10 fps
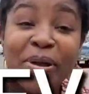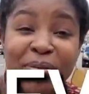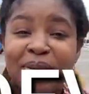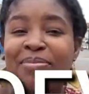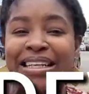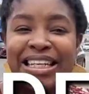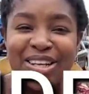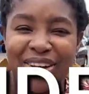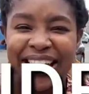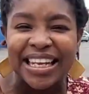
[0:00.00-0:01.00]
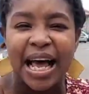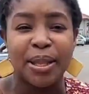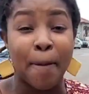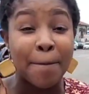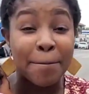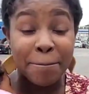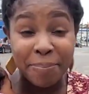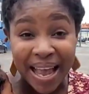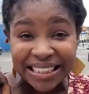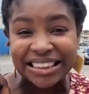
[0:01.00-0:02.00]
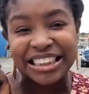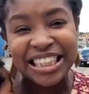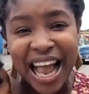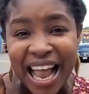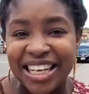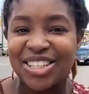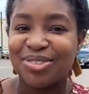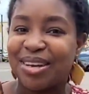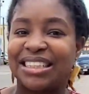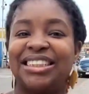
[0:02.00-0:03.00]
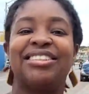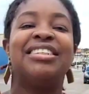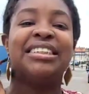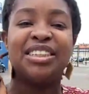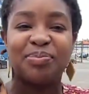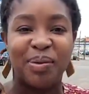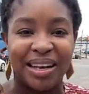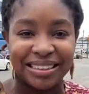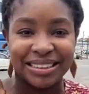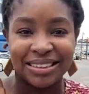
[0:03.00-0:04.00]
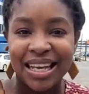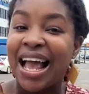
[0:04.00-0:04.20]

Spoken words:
We will be looking at the best Chinese restaurant spots,